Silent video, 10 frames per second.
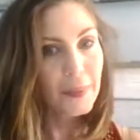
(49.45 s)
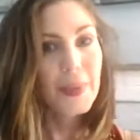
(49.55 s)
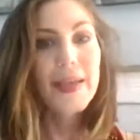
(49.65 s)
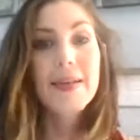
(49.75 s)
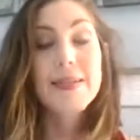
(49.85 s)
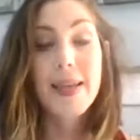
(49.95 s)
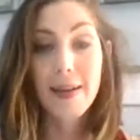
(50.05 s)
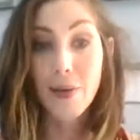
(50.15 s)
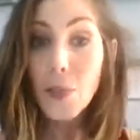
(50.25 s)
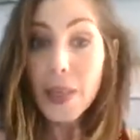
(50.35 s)
because I
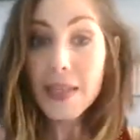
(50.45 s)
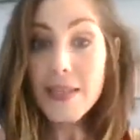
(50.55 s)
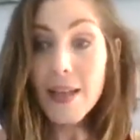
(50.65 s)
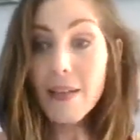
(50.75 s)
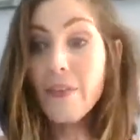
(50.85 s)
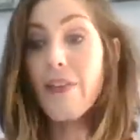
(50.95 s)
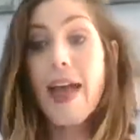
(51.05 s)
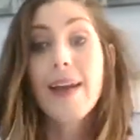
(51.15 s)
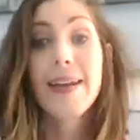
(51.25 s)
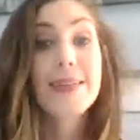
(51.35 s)
know myself
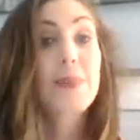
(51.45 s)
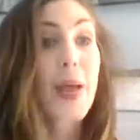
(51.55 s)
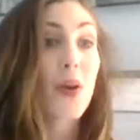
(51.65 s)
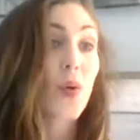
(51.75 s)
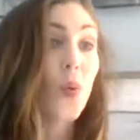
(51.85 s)
and I spend